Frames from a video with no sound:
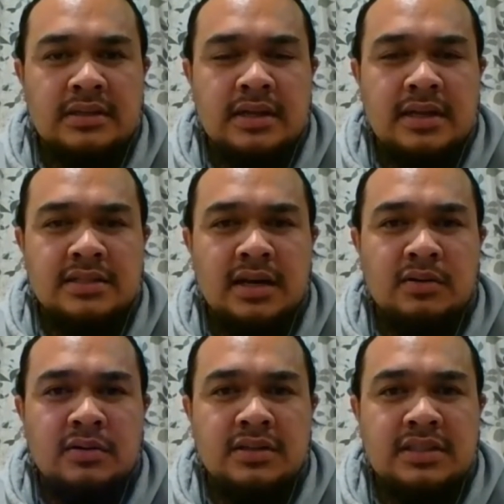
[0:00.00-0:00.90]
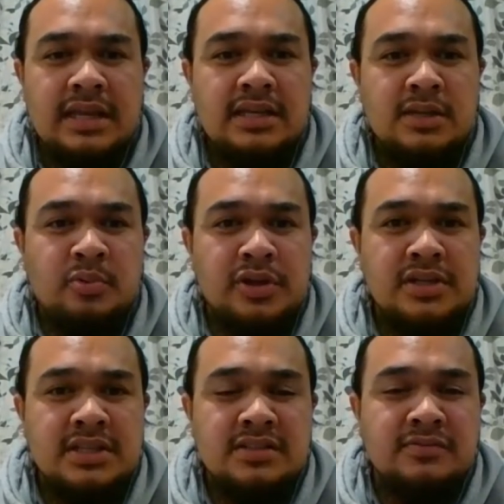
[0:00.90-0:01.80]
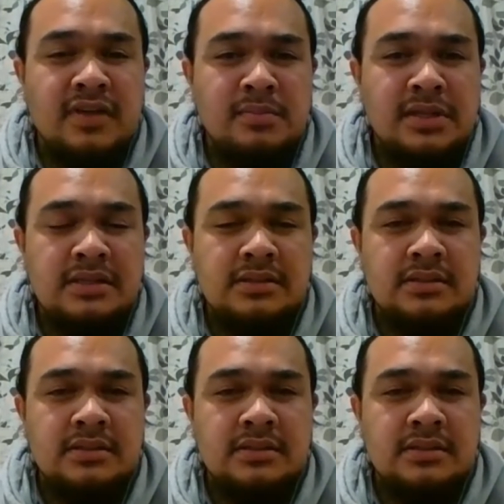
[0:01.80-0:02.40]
is our daily prayers as a family.